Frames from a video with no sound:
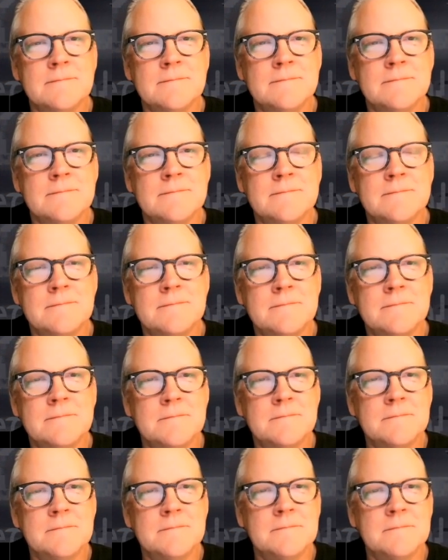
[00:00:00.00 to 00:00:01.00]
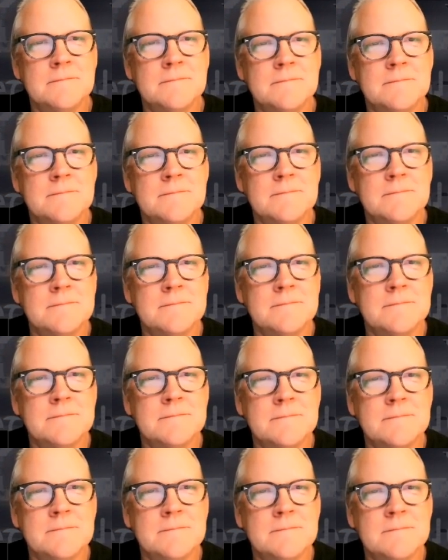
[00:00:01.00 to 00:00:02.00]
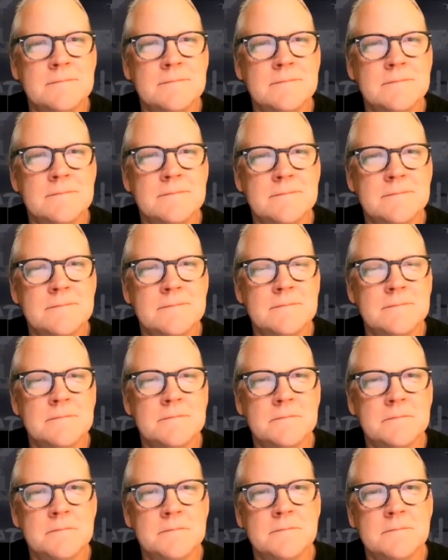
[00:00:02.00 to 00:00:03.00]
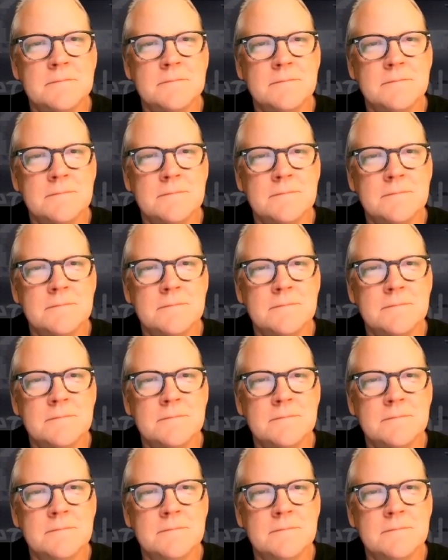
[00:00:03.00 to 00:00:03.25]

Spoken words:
(not speaking)